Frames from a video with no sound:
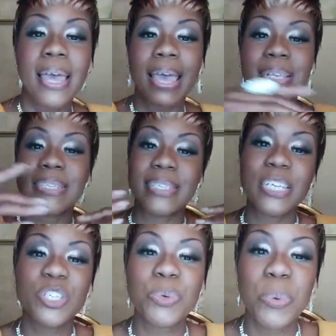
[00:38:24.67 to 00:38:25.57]

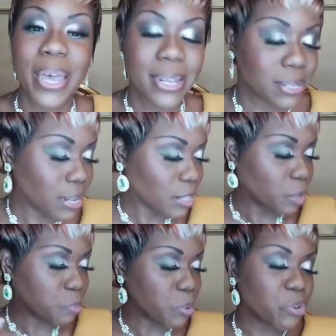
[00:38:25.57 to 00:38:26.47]
accentuate
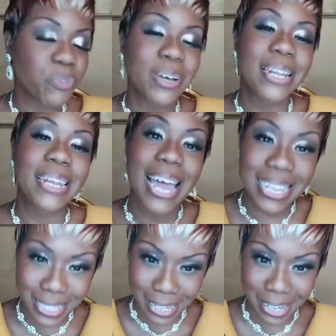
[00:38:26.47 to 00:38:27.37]
the beautiful
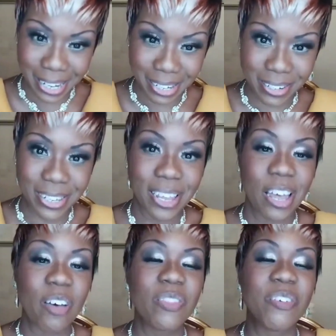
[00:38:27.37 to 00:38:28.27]
classic colors
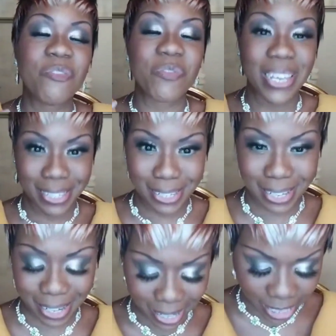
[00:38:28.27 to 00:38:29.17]
of the
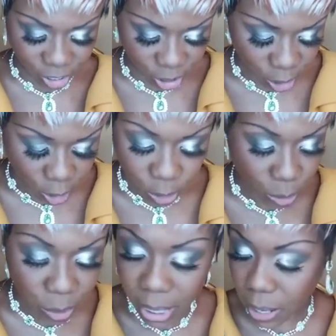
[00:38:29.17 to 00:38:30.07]
Vixen collection.
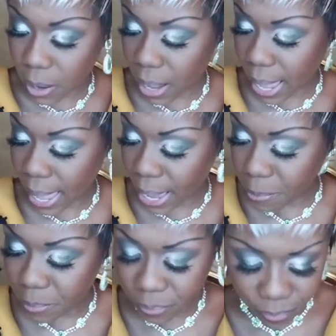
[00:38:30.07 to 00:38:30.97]
So I'm going to go
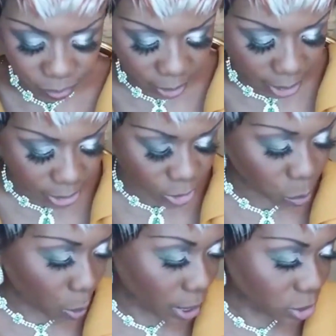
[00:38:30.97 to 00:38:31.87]
ahead and
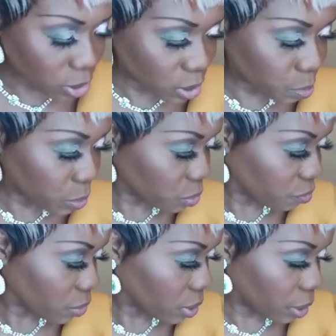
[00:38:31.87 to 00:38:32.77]
swatch this
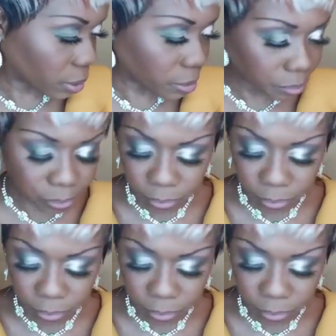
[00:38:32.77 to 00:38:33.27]
beautiful color